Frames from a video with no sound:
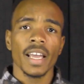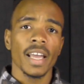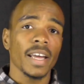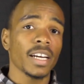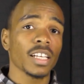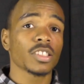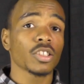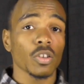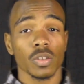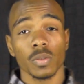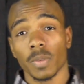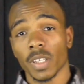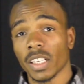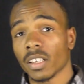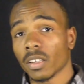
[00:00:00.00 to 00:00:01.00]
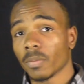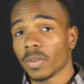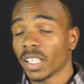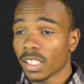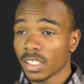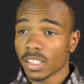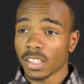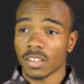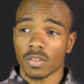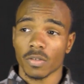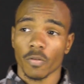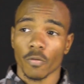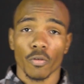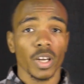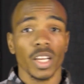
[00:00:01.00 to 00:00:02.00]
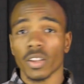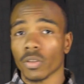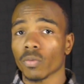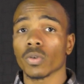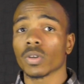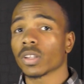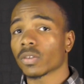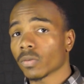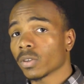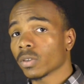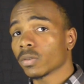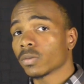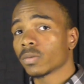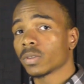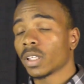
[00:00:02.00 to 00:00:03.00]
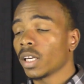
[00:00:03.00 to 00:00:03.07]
And I chose Blender because it's free through and through.